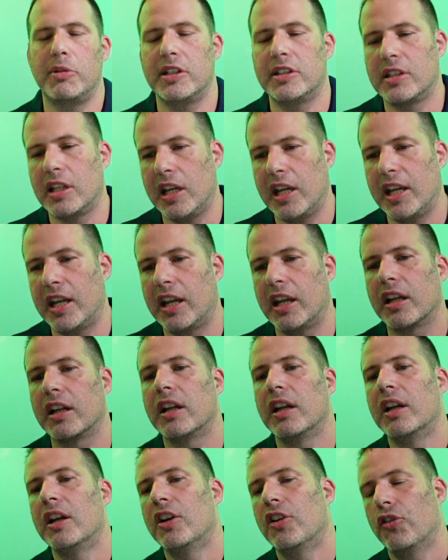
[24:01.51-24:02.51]
taken
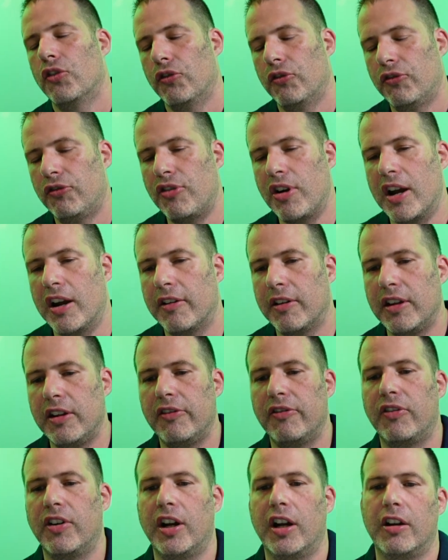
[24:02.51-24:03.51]
very,
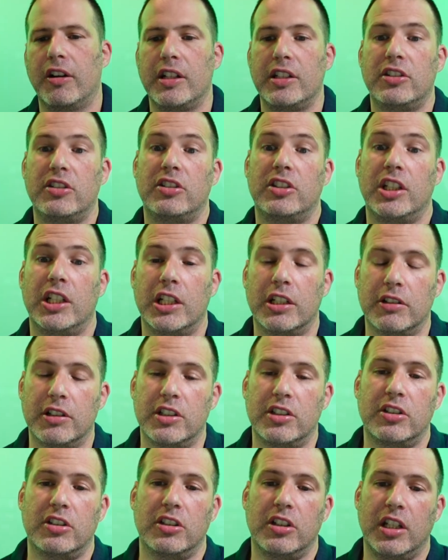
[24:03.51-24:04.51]
very
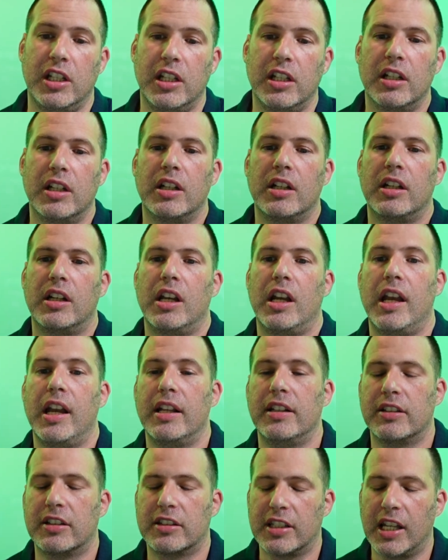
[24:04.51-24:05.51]
seriously
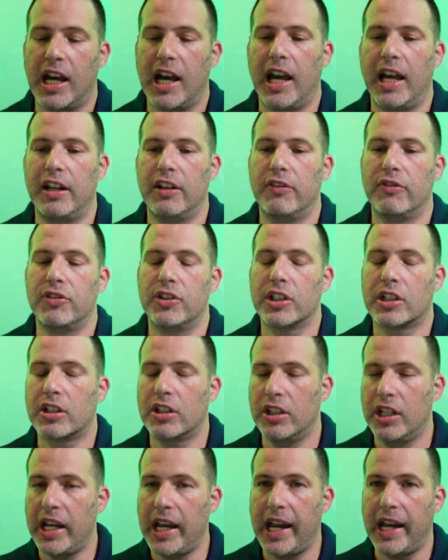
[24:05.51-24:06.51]
inside of the
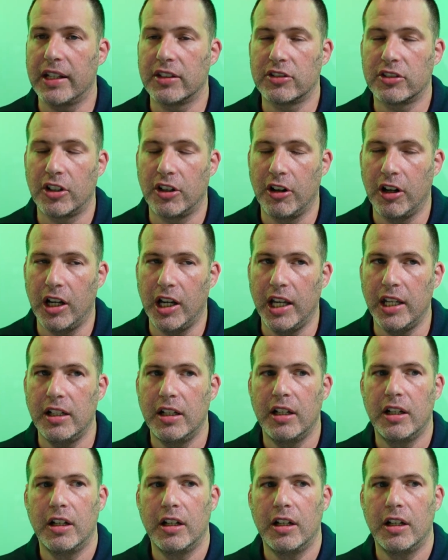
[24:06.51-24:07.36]
class. All right.